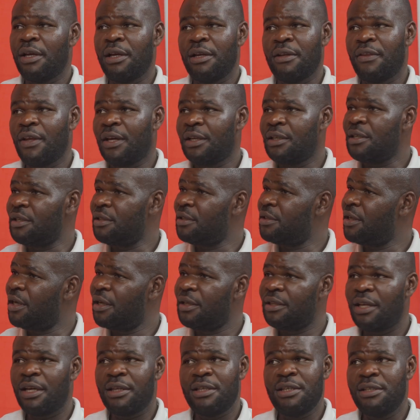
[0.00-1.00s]
And that
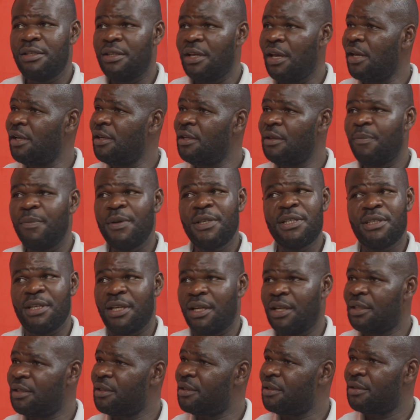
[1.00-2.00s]
is any
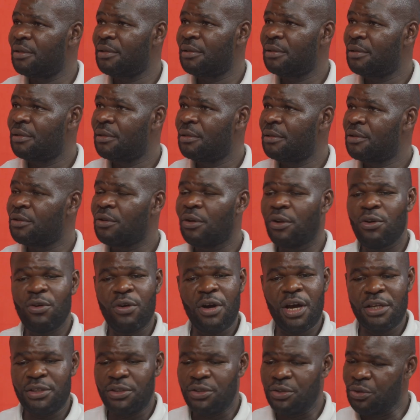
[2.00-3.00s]
business. So long
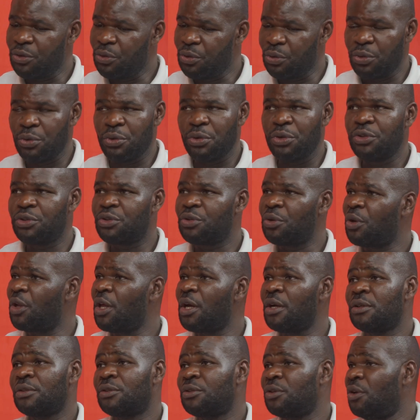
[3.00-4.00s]
as
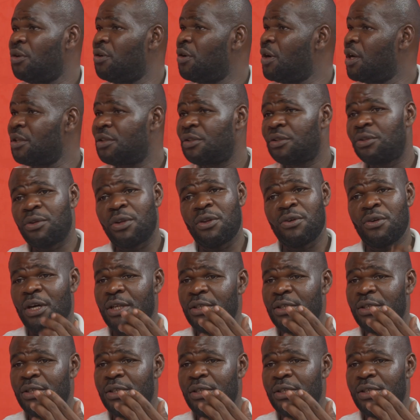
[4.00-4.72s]
so long